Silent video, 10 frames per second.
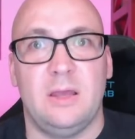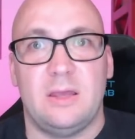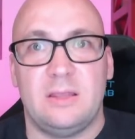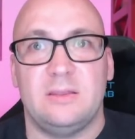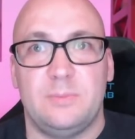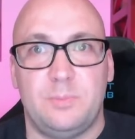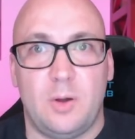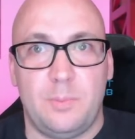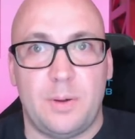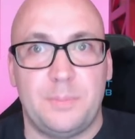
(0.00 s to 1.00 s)
in the
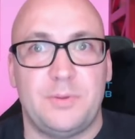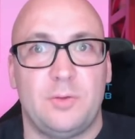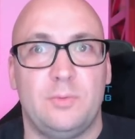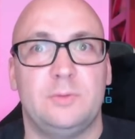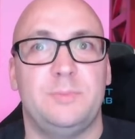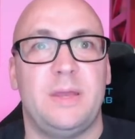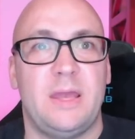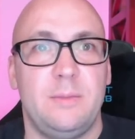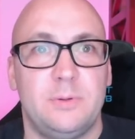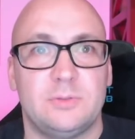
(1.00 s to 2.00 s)
pop-up you will be
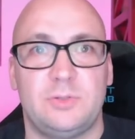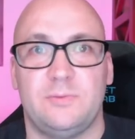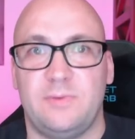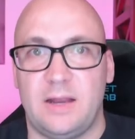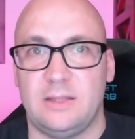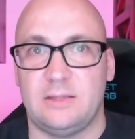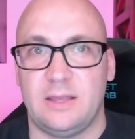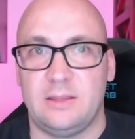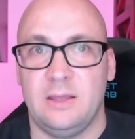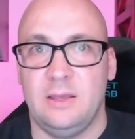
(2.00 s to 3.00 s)
able to
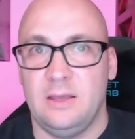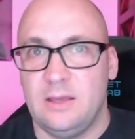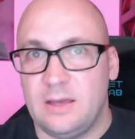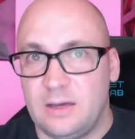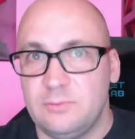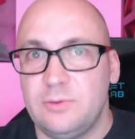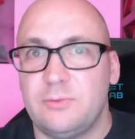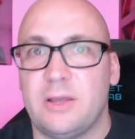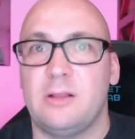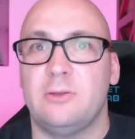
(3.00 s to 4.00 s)
validate how the
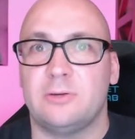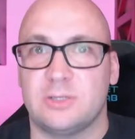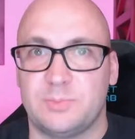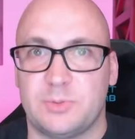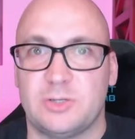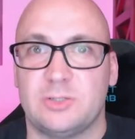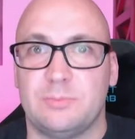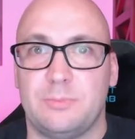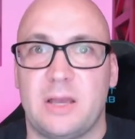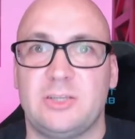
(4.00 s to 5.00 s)
regular
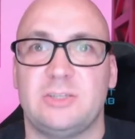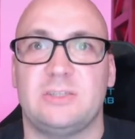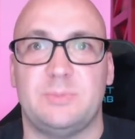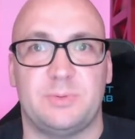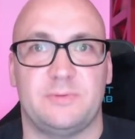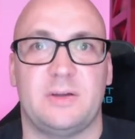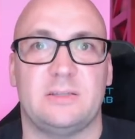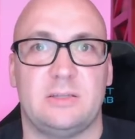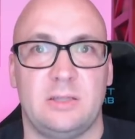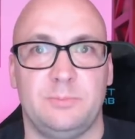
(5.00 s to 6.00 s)
expression matches the
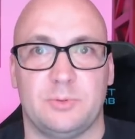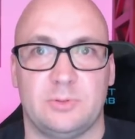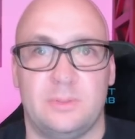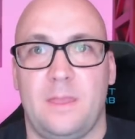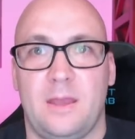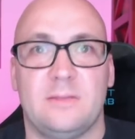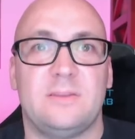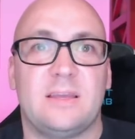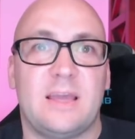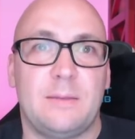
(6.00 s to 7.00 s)
provided input. And
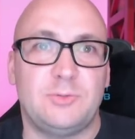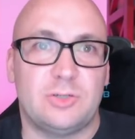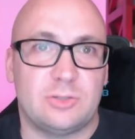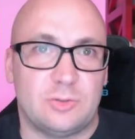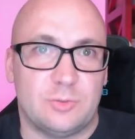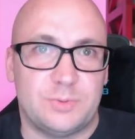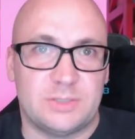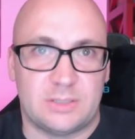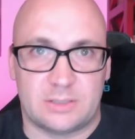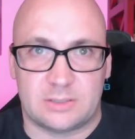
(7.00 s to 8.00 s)
the capture groups
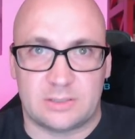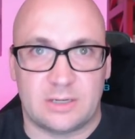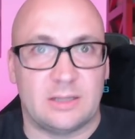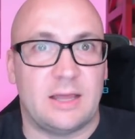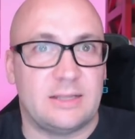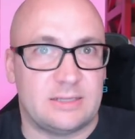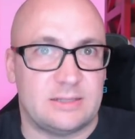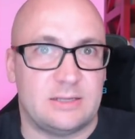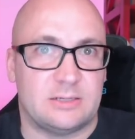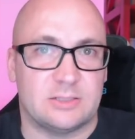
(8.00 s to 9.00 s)
are
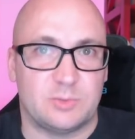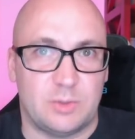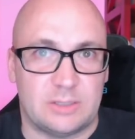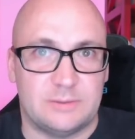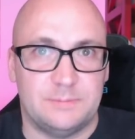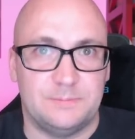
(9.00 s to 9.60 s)
highlighted there as well.